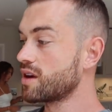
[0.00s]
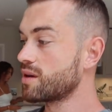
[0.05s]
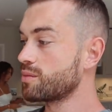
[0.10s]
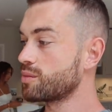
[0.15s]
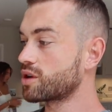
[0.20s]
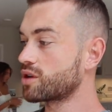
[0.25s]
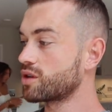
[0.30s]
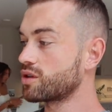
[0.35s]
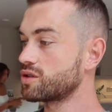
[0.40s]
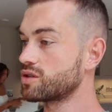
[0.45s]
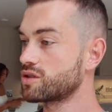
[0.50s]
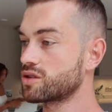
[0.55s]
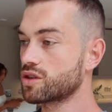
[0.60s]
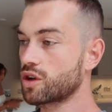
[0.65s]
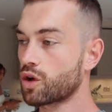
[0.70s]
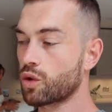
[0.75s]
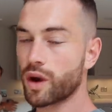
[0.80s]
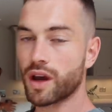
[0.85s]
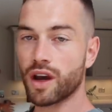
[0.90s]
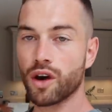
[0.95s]
because the
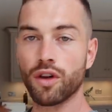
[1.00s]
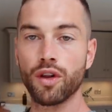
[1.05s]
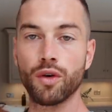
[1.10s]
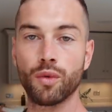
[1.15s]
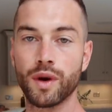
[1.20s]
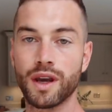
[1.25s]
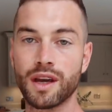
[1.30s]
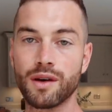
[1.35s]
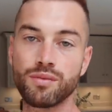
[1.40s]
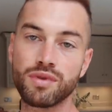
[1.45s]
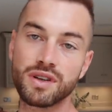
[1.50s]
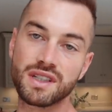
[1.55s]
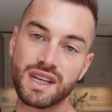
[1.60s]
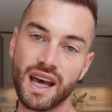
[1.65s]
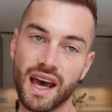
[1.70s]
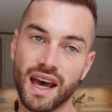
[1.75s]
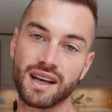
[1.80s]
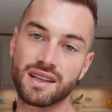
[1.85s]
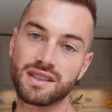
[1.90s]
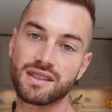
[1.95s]
quicker that we can
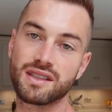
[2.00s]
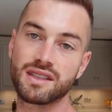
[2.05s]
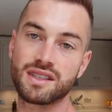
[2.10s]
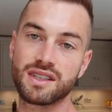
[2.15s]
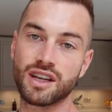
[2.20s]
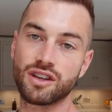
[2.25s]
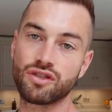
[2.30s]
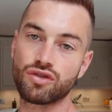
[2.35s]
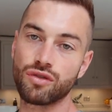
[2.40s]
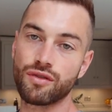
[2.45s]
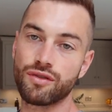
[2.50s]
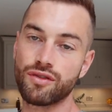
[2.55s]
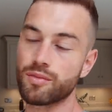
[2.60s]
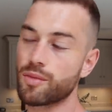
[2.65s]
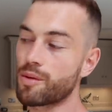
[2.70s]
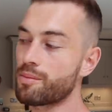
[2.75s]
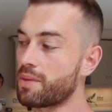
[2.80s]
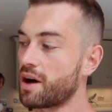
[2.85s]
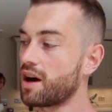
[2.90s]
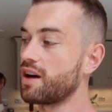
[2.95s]
protect the Cedral from
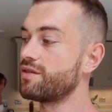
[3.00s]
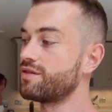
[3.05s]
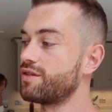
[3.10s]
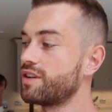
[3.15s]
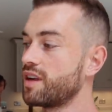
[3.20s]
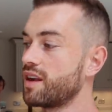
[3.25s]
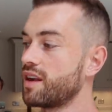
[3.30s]
above,